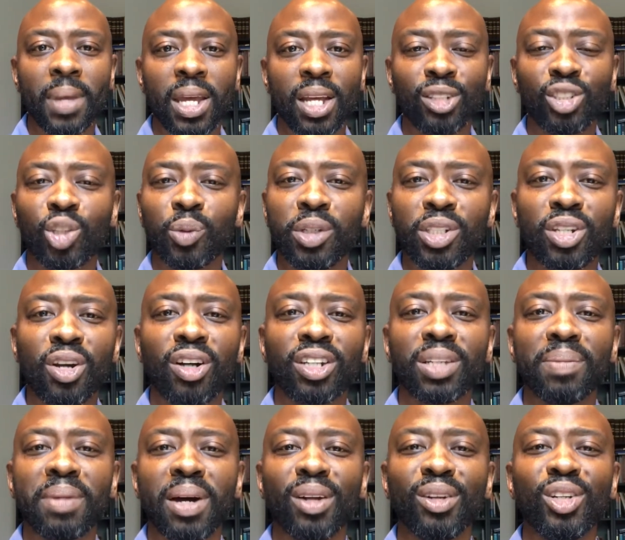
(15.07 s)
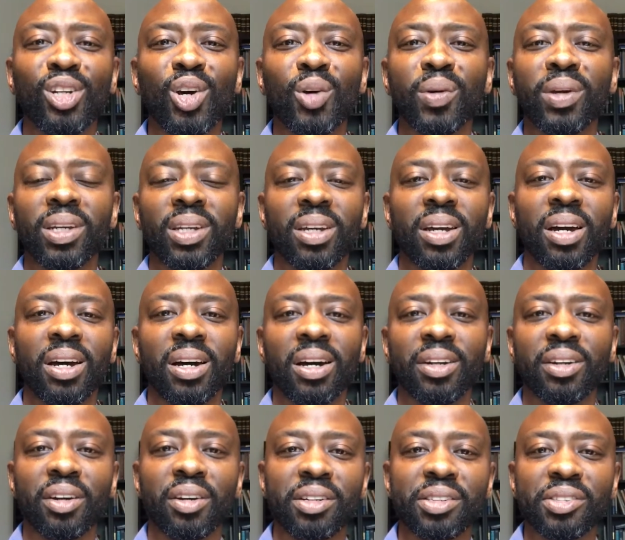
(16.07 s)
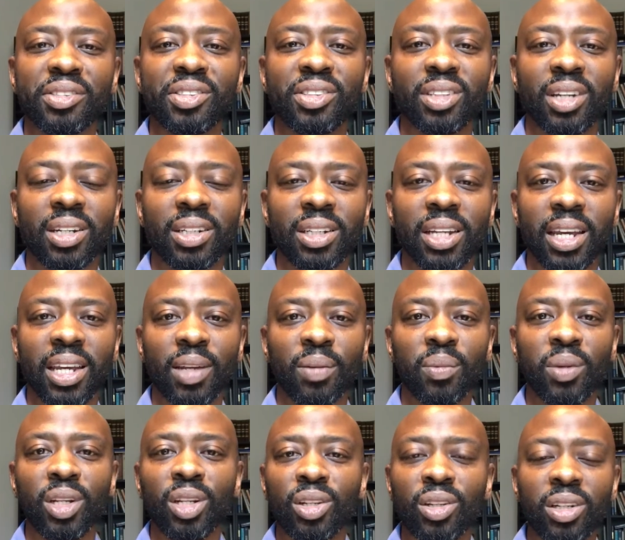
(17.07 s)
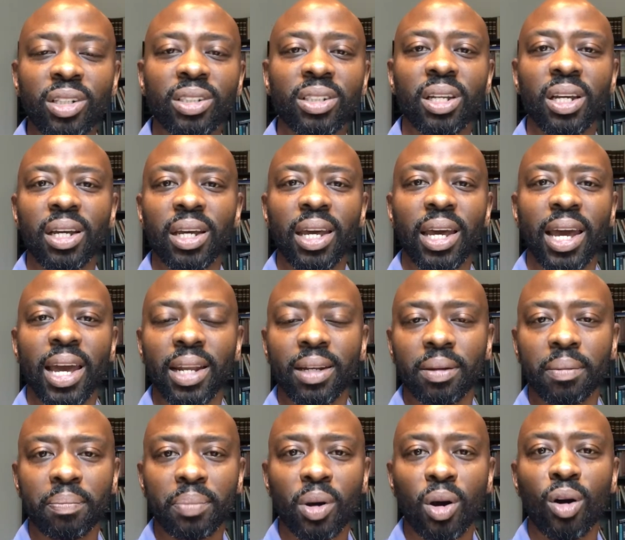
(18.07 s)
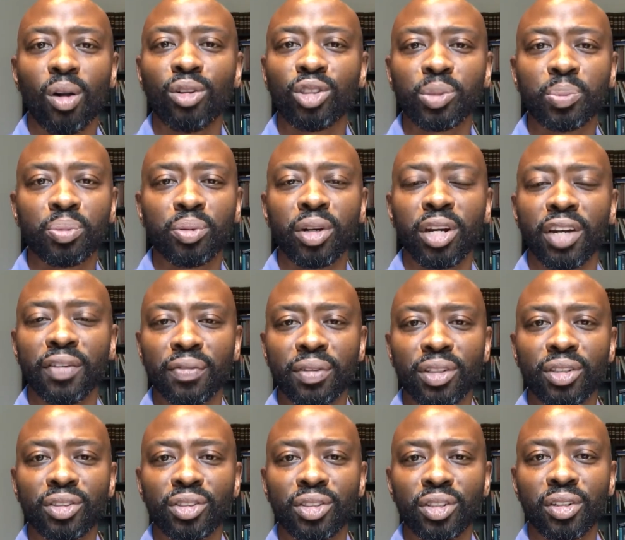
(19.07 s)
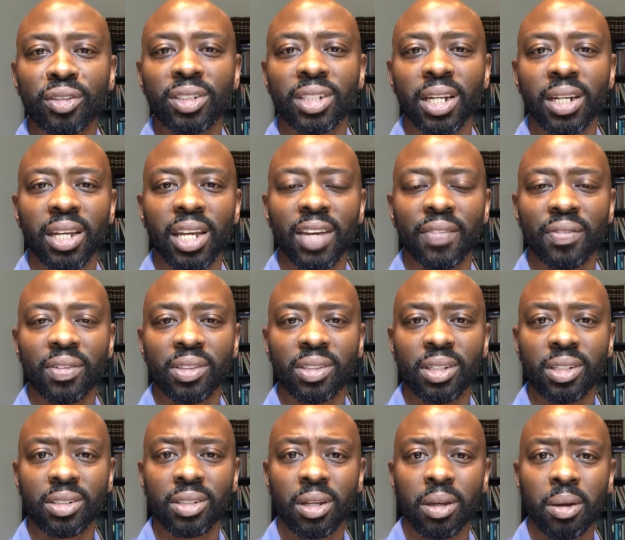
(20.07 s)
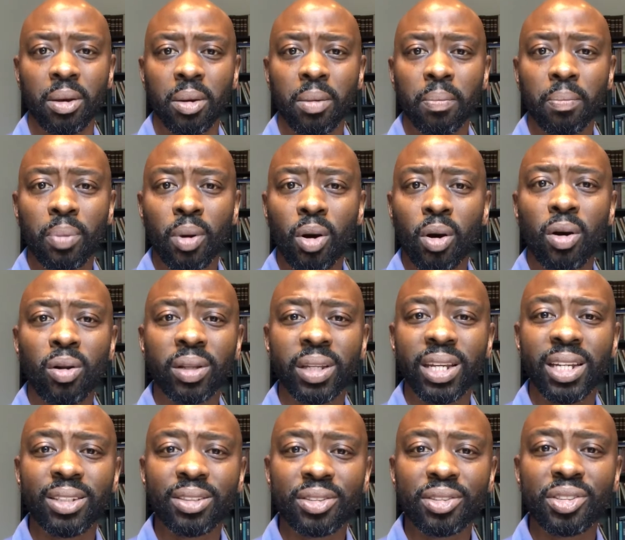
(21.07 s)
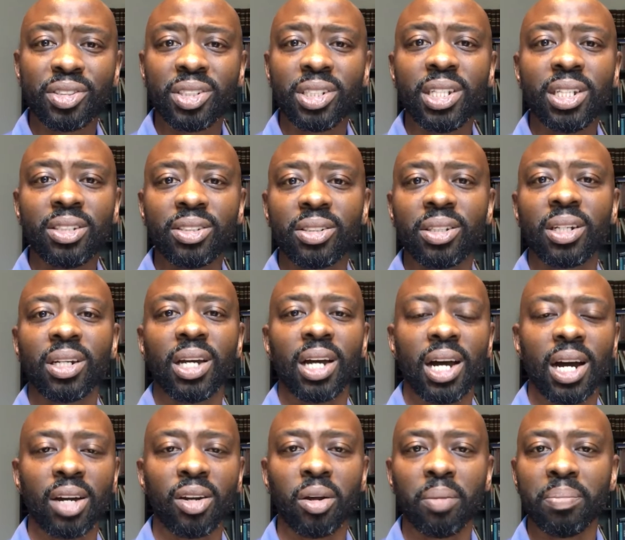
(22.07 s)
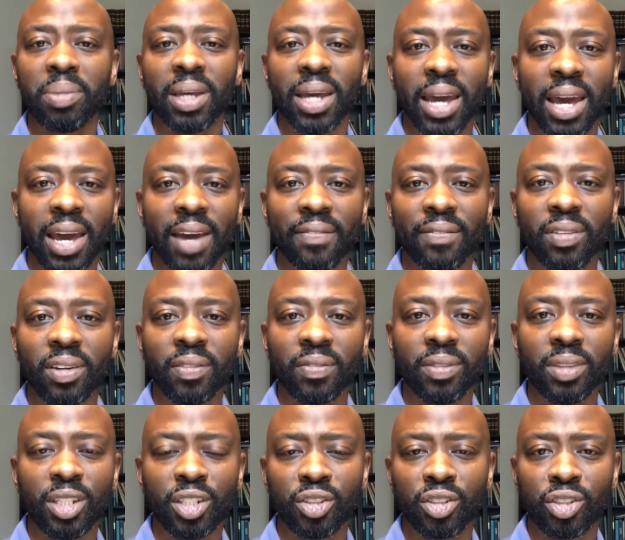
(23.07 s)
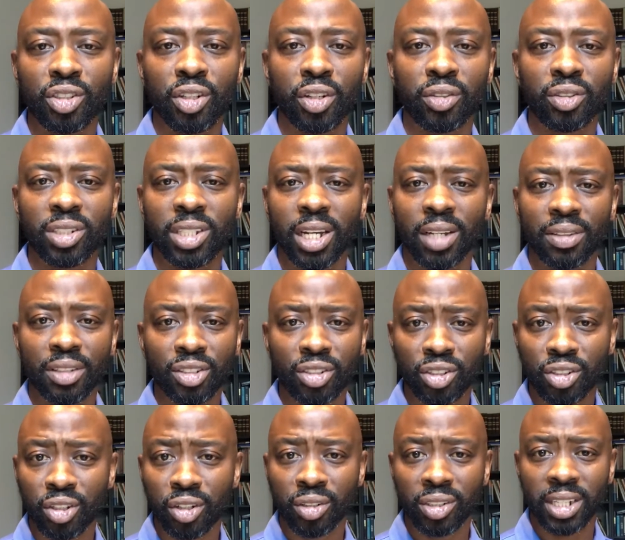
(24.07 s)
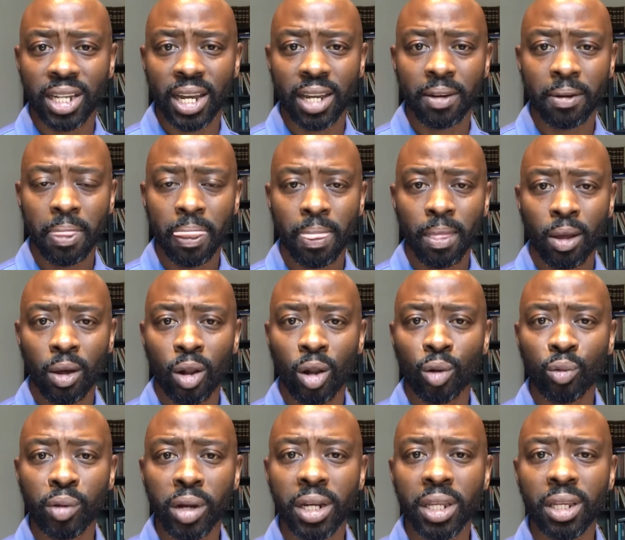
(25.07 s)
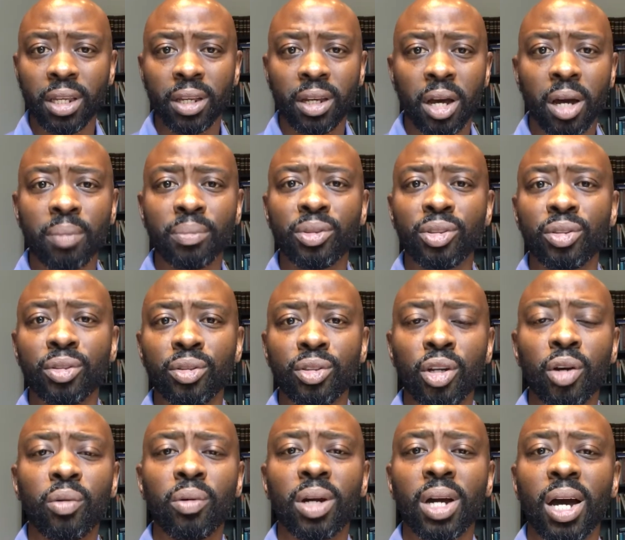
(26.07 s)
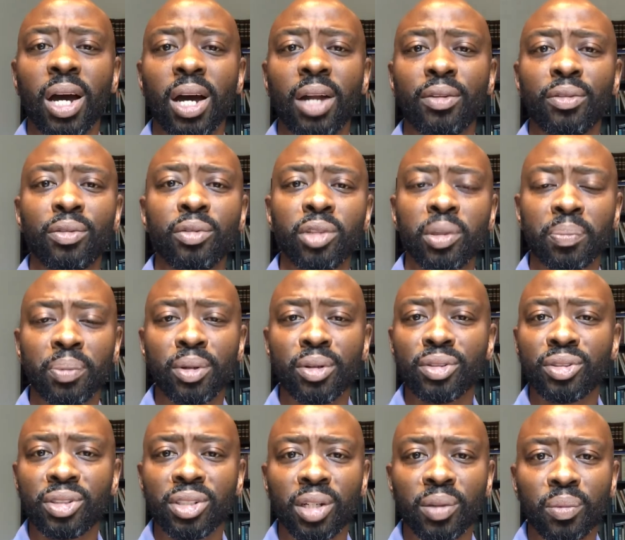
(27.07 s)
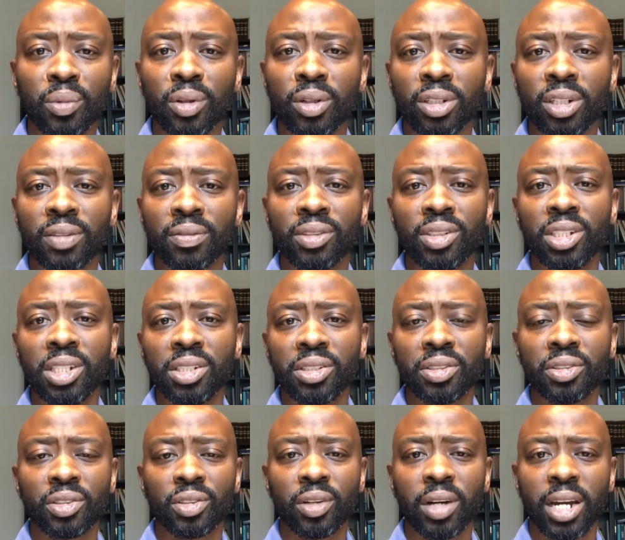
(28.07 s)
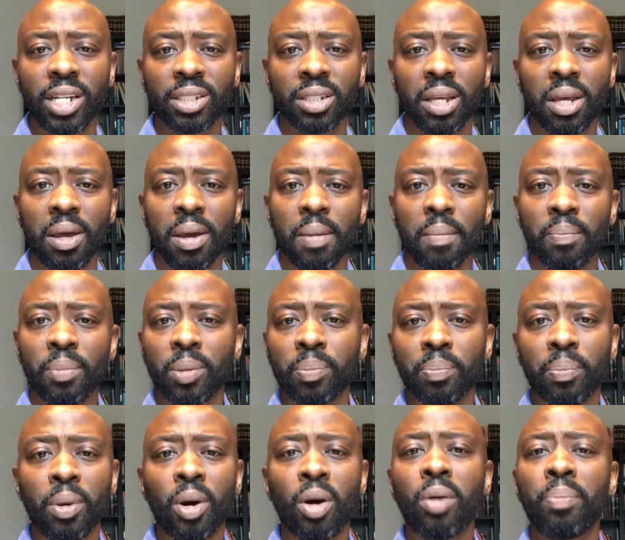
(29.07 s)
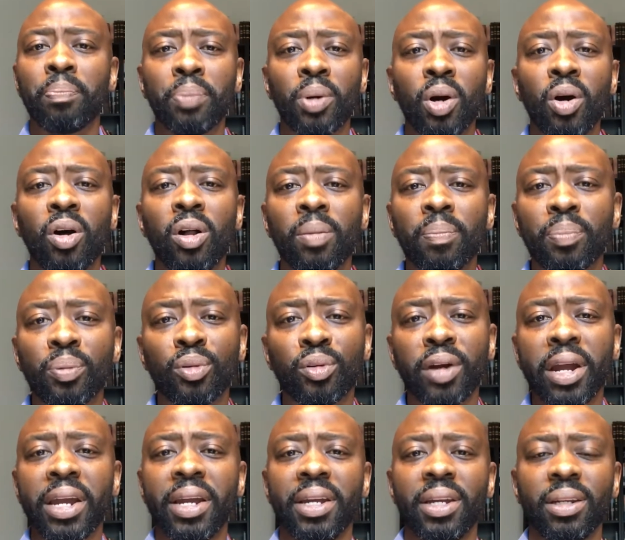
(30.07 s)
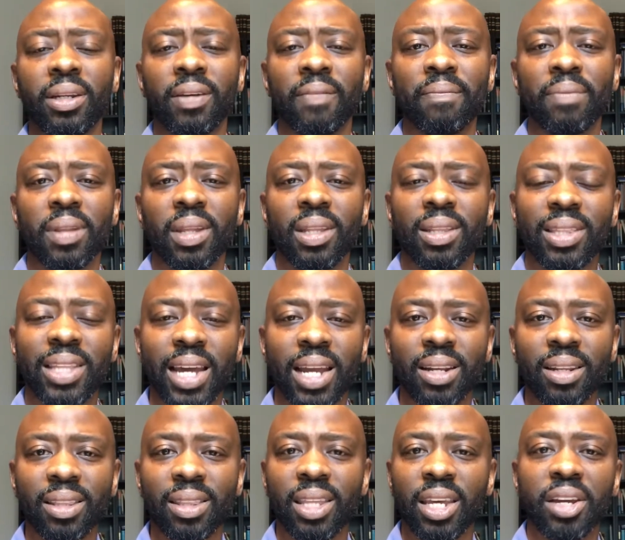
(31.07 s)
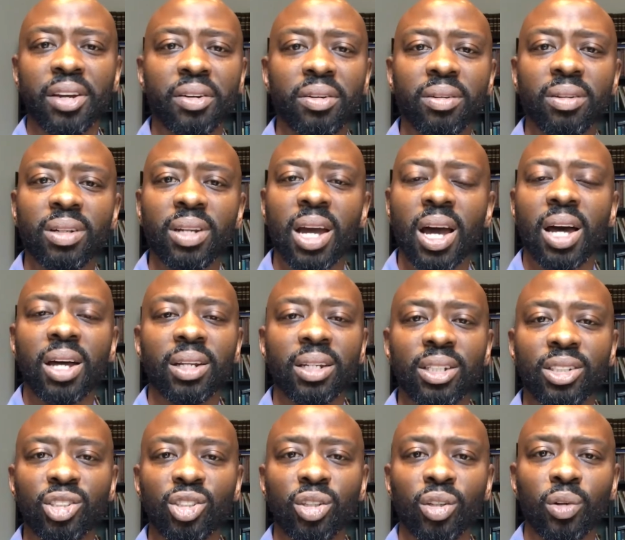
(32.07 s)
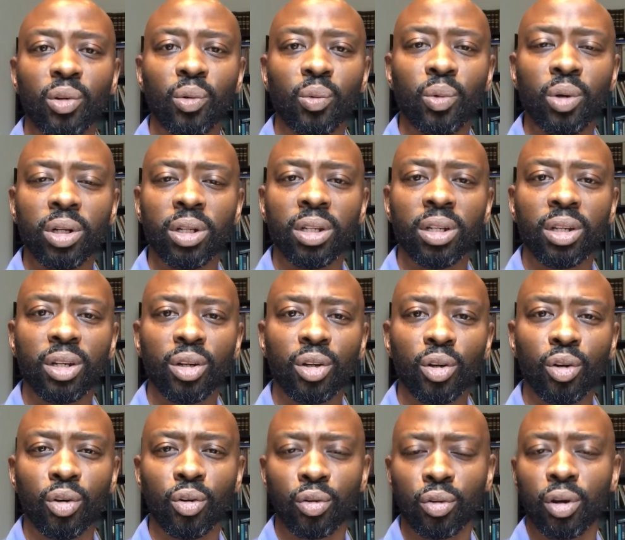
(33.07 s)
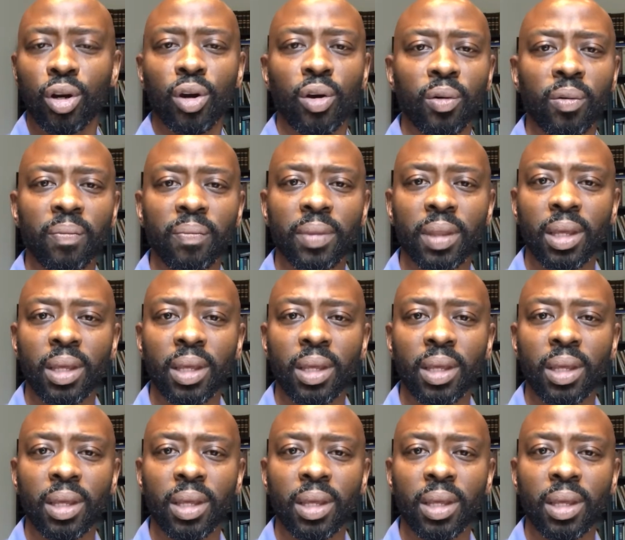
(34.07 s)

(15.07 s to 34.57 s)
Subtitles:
And so we talked about knowing God on Sunday, and we looked at Paul's prayer for the church at Ephesus. Paul intercedes to God on behalf of this church. Now, this church had already come to know God through the person and work of Jesus Christ, but Paul prayed that their knowledge would grow.